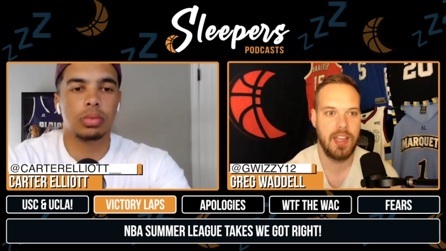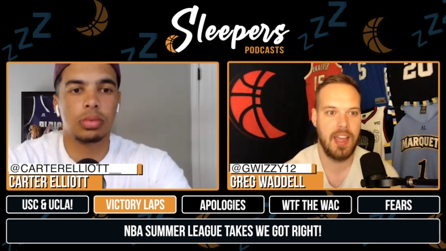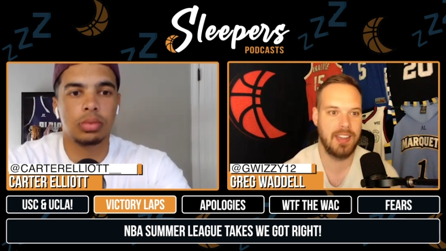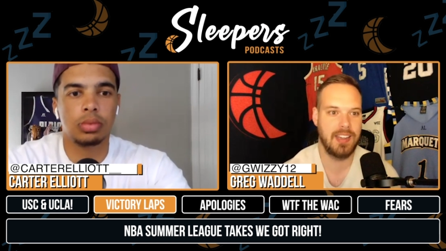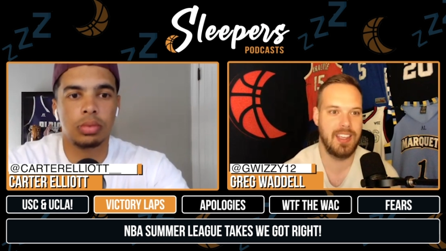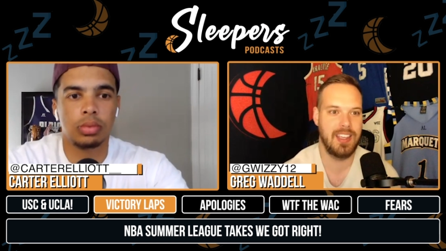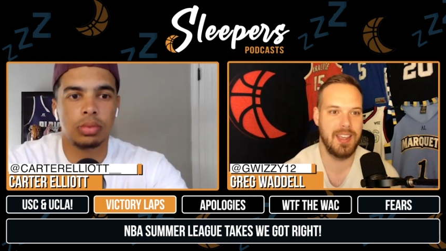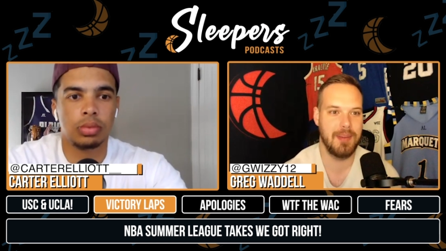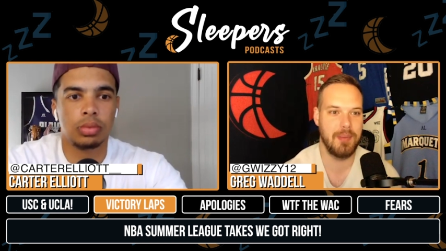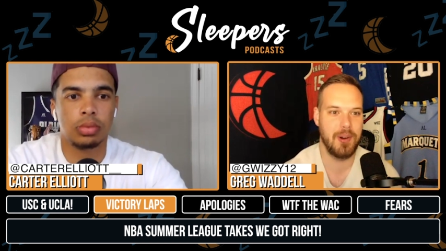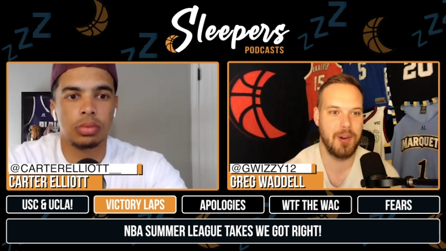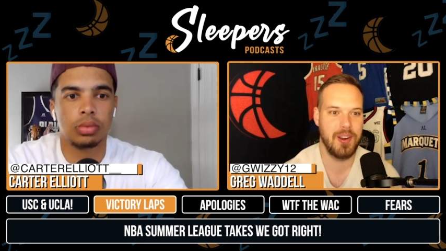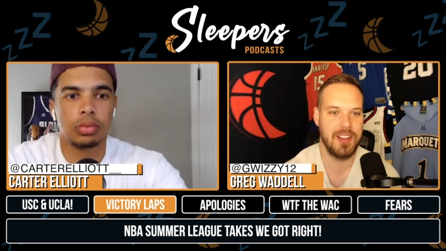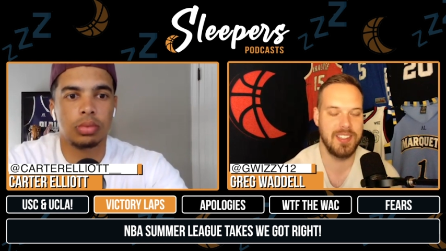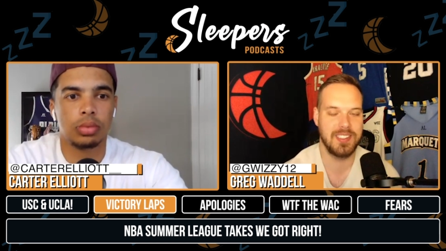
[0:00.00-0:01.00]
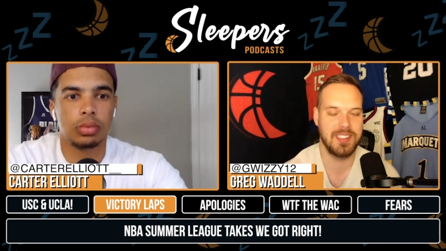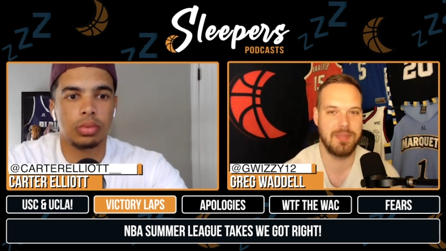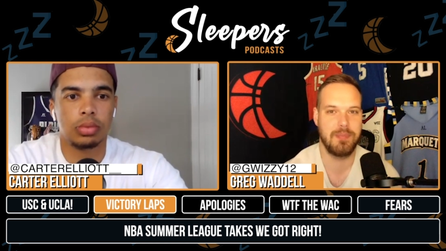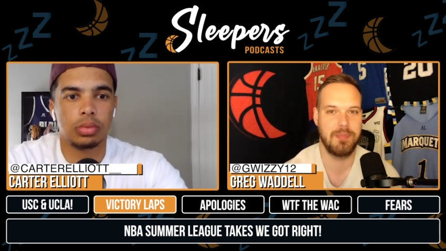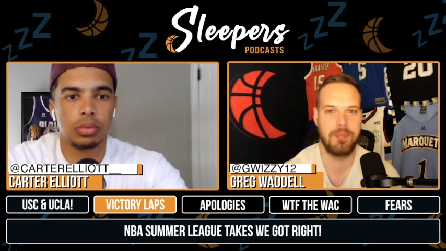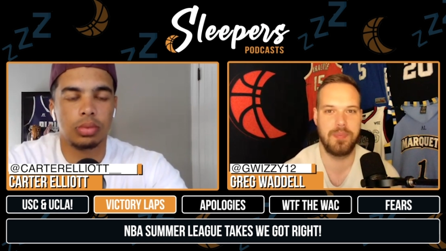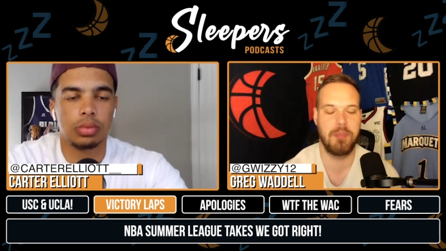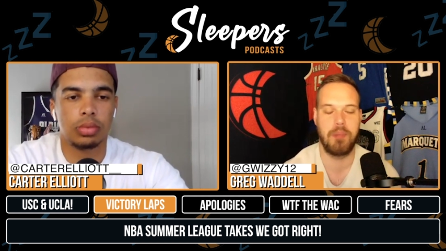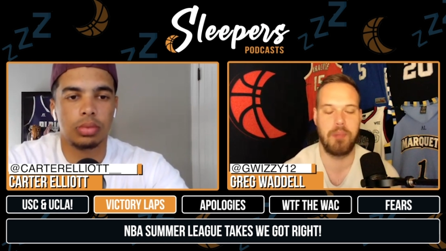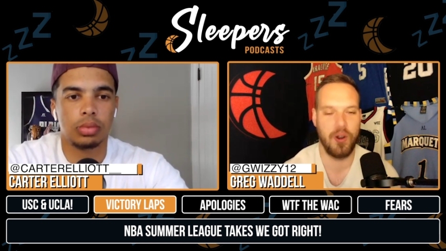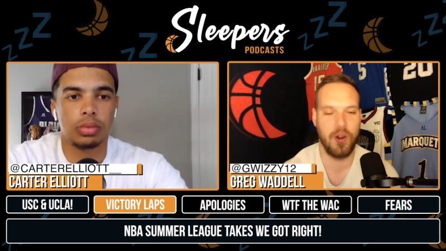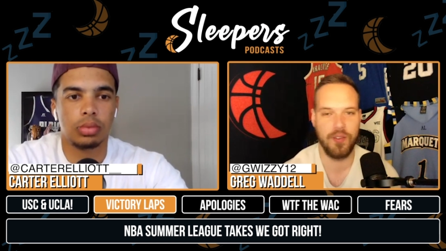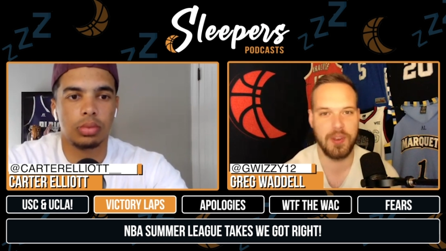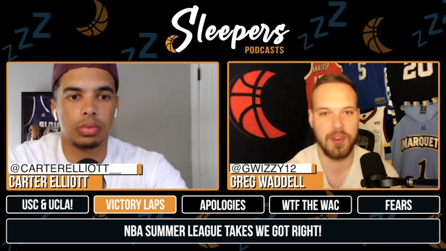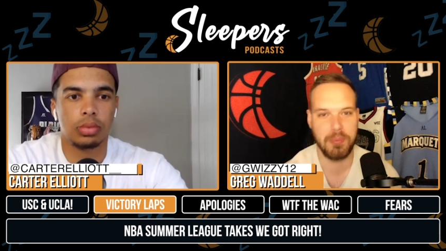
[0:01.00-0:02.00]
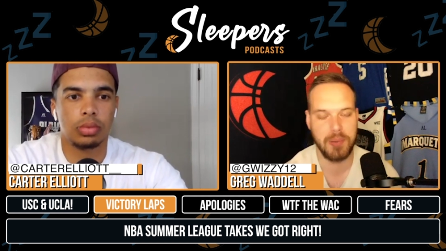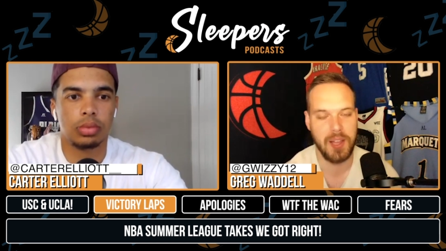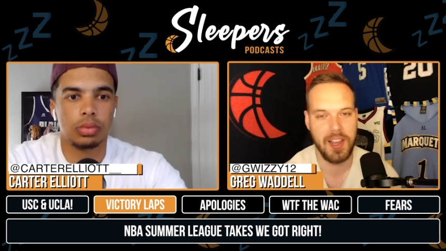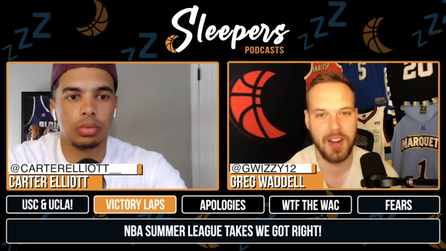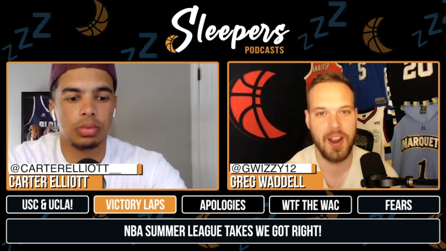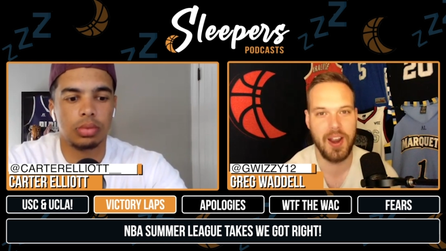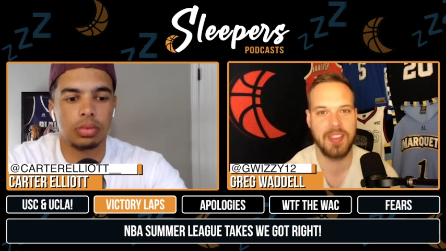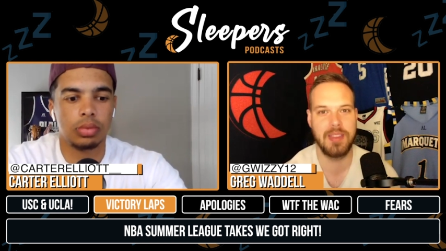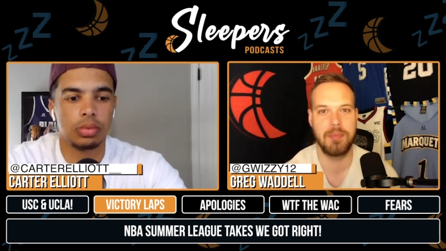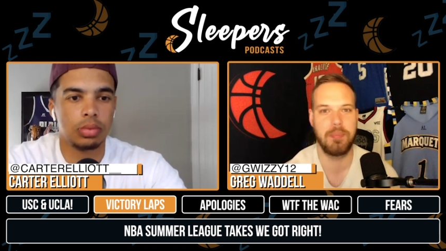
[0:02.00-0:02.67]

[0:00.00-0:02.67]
Speaker 1: And Keegan Murray is the perfect player at the